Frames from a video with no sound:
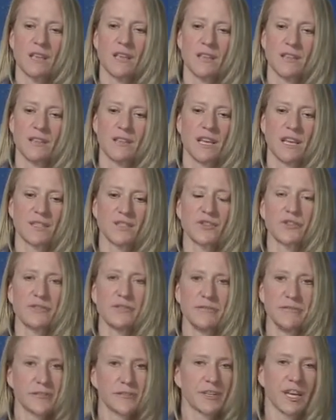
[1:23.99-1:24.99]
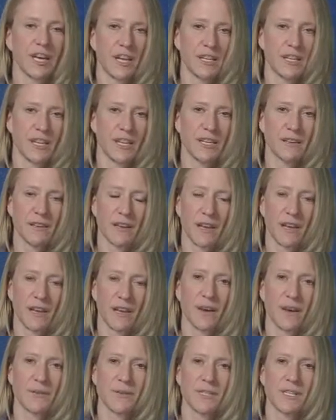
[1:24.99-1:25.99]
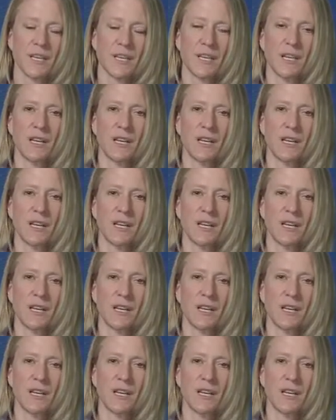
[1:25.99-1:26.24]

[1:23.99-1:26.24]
and that's true for cutting out.